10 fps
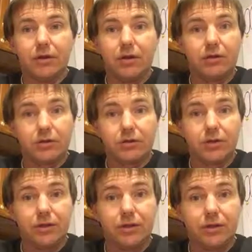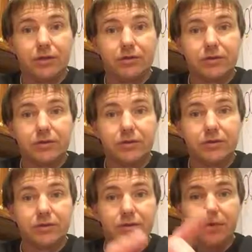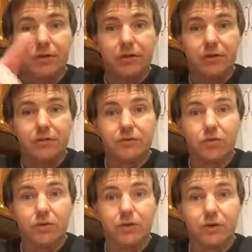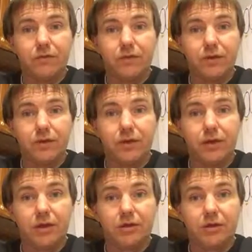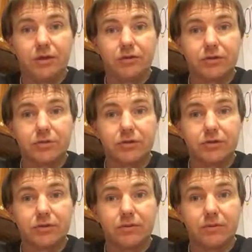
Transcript: I'll talk to you later, guys. If it's warm enough, get out and catch something.